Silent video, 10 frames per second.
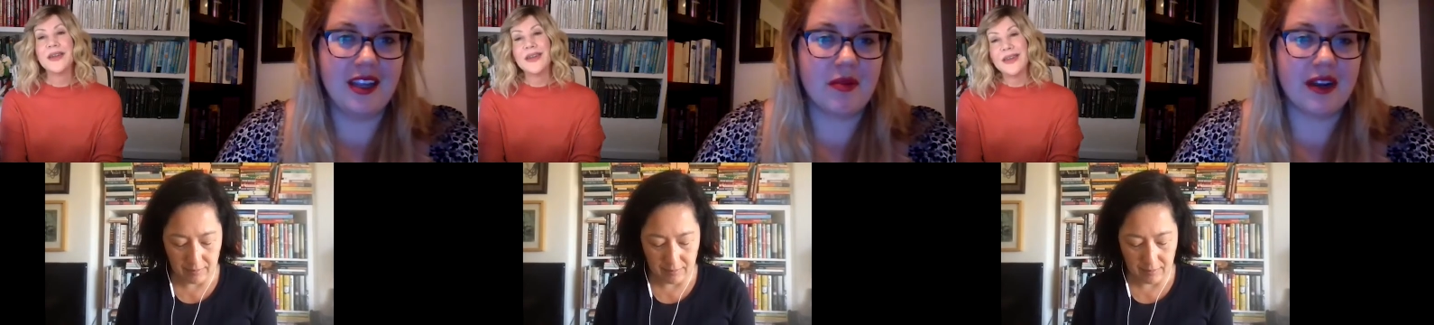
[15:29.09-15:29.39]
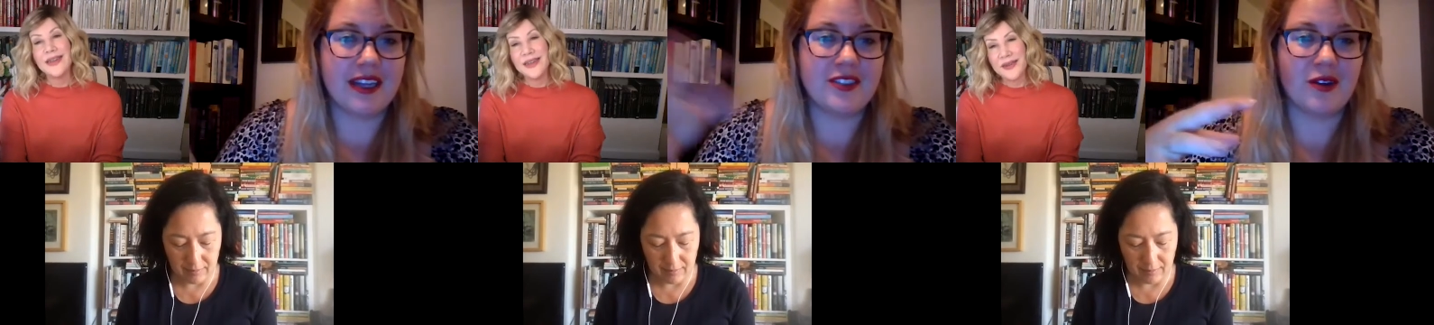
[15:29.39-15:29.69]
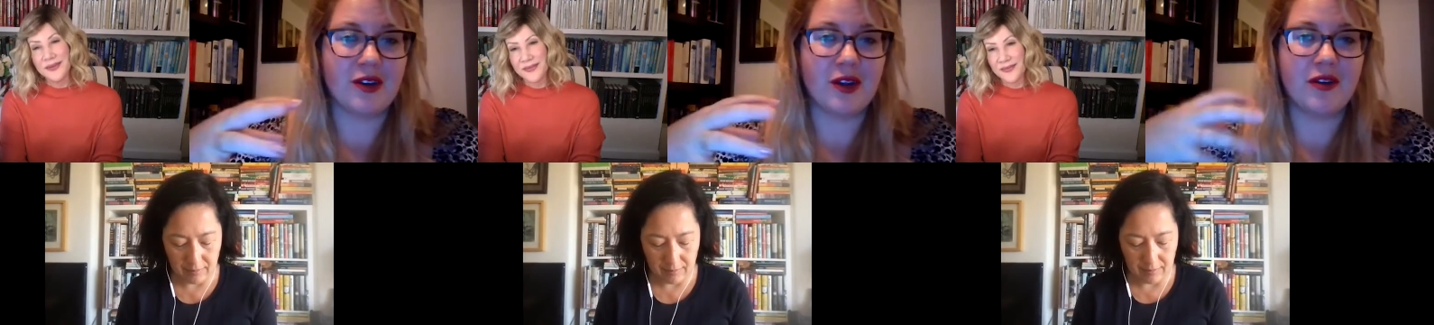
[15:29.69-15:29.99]
Speaker 1: but I don't
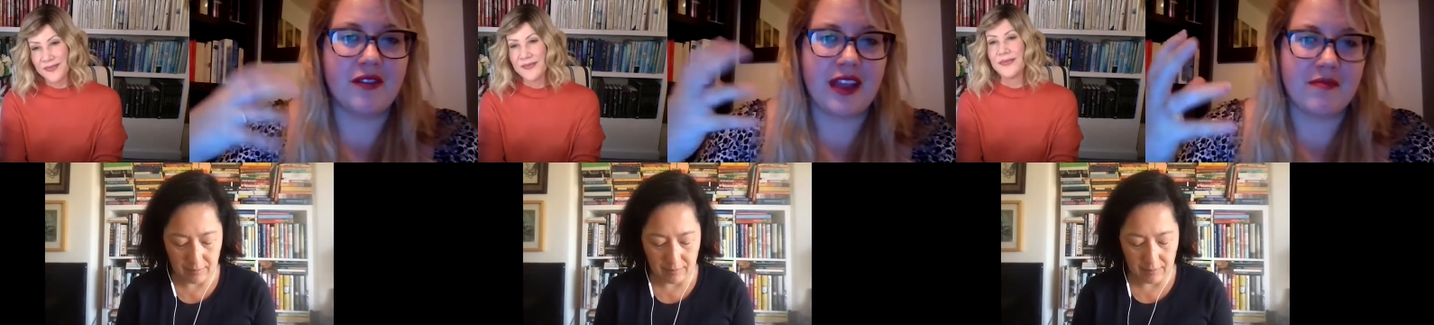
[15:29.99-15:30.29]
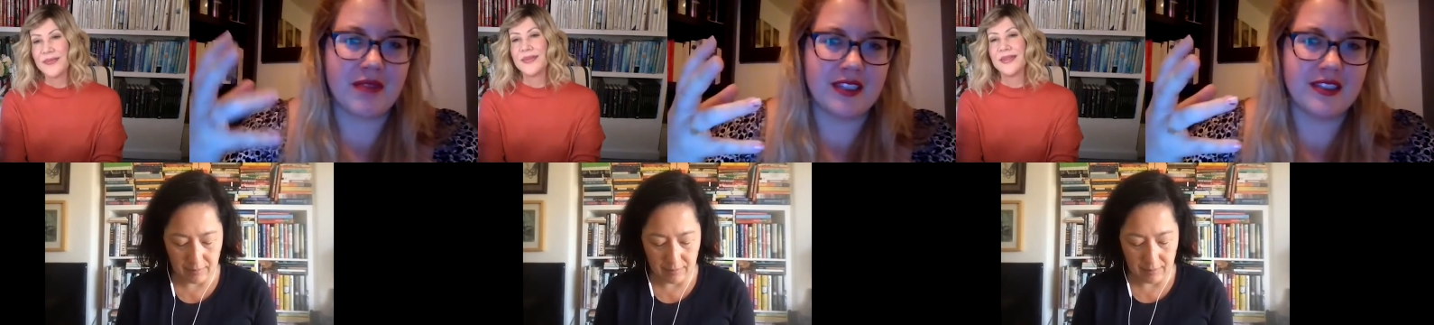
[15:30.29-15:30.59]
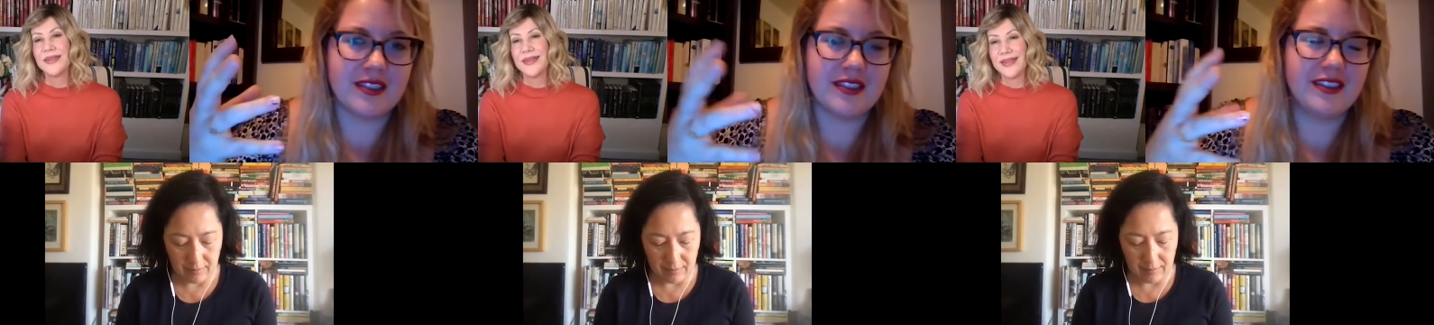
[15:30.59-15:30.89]
know if that
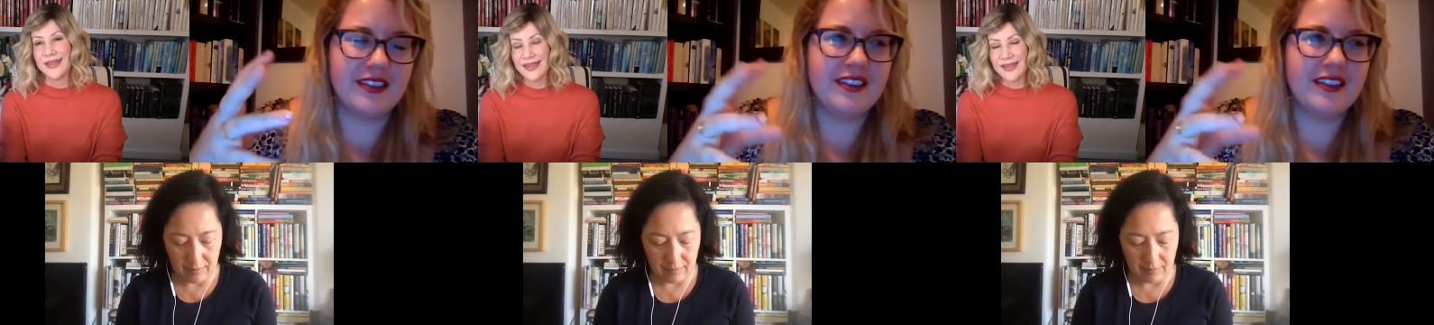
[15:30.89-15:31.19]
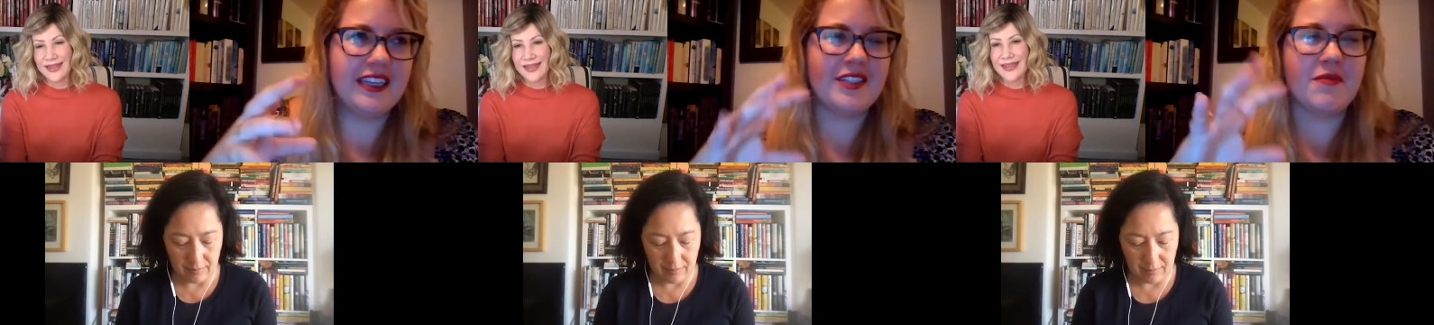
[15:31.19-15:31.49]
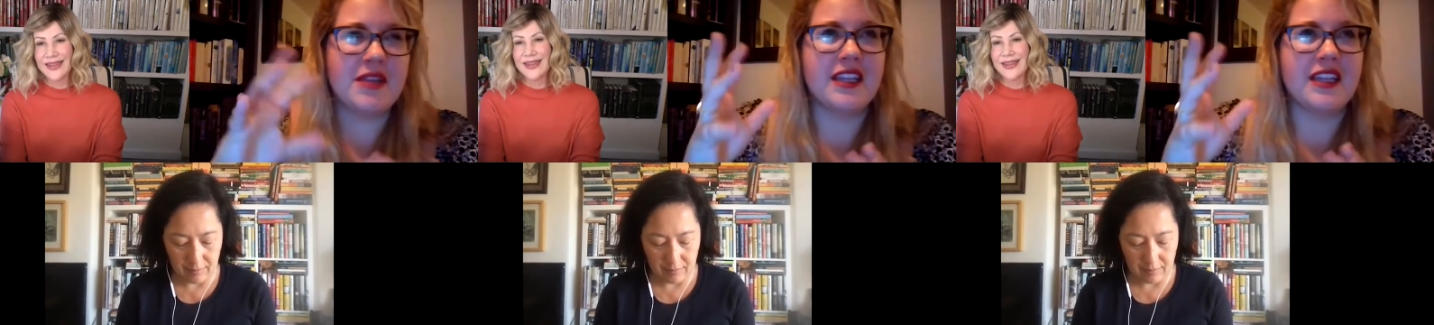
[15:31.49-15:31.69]
means to me